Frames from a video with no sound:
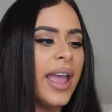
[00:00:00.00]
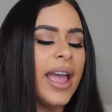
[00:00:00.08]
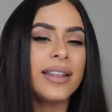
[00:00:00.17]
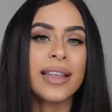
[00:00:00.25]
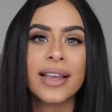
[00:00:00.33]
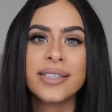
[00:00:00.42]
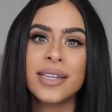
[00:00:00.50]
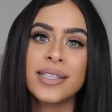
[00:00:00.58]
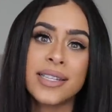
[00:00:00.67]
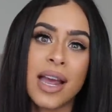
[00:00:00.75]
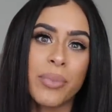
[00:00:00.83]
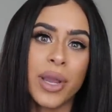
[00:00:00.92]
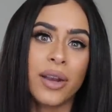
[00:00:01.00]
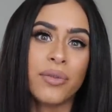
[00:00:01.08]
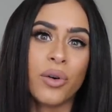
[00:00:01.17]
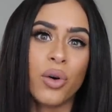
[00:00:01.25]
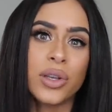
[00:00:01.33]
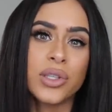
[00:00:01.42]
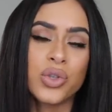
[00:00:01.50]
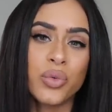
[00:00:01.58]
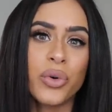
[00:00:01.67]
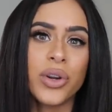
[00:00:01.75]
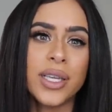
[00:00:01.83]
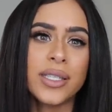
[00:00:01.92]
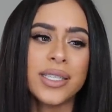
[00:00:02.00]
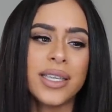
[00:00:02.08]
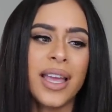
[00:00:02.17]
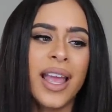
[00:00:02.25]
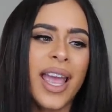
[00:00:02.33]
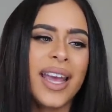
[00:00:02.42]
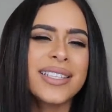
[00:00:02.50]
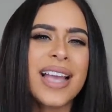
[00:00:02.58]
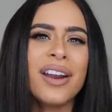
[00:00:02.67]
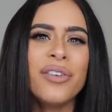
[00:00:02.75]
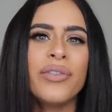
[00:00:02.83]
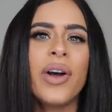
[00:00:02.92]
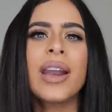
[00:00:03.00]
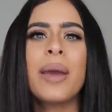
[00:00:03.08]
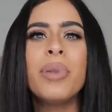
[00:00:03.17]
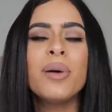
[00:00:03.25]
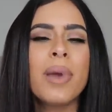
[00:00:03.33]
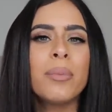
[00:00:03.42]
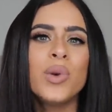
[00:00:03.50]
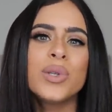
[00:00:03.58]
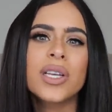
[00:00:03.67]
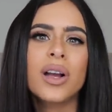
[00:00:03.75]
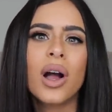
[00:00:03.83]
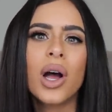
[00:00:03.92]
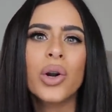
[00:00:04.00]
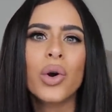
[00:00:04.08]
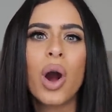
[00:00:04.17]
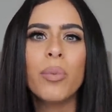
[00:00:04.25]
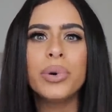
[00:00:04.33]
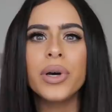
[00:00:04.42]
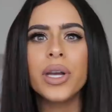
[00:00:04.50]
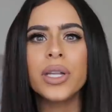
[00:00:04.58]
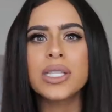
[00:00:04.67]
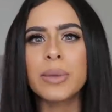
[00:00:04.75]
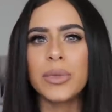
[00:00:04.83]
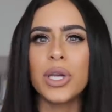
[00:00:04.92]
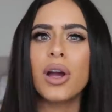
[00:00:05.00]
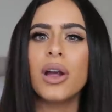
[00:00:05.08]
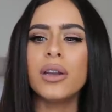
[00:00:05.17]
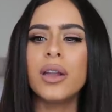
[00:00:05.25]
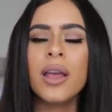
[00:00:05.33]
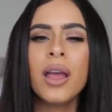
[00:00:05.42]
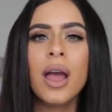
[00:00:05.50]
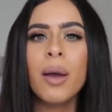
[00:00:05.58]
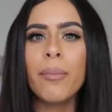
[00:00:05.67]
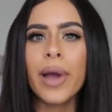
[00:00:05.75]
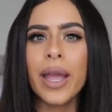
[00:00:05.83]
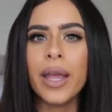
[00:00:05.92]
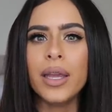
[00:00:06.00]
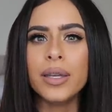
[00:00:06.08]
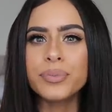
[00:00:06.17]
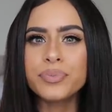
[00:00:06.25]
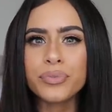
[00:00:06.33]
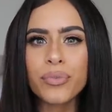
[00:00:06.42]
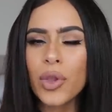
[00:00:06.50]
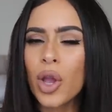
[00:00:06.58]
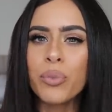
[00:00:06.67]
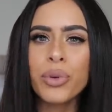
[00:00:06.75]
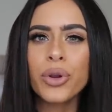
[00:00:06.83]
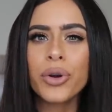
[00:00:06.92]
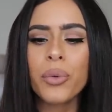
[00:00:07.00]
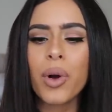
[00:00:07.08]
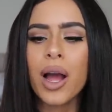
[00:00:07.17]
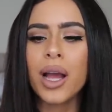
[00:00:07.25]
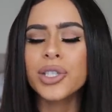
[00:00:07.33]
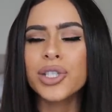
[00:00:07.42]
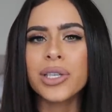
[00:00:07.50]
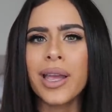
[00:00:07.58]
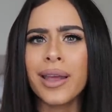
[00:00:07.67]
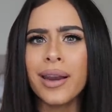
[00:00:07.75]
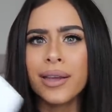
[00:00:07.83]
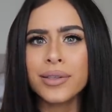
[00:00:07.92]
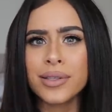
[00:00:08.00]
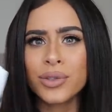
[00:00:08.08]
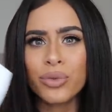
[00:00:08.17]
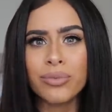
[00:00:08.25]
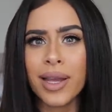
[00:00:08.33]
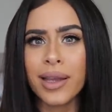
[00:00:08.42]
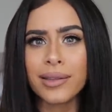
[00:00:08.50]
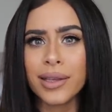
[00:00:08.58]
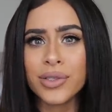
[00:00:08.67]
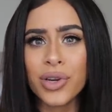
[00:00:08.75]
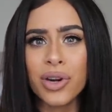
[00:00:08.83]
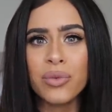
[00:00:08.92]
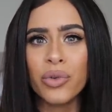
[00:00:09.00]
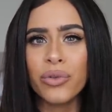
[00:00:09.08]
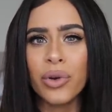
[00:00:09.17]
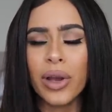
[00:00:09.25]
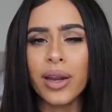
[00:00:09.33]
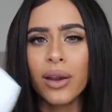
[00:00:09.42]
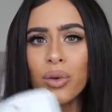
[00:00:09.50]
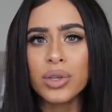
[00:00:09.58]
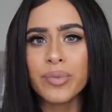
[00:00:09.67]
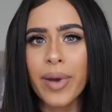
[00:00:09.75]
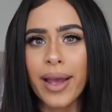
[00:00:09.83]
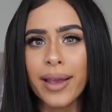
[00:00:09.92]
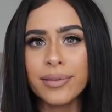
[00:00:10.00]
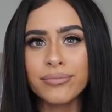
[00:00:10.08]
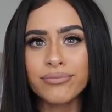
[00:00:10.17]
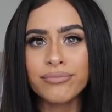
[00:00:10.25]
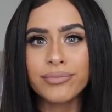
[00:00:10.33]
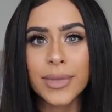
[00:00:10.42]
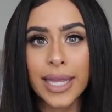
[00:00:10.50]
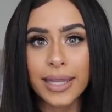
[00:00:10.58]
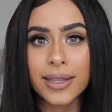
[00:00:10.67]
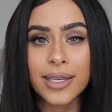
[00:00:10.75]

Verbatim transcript: And like I said, it's not painful. It's super easy. And it's kind of fun. I put my music on, or I'll put something on my computer watch, and I just do my laser hair removal, and it goes by like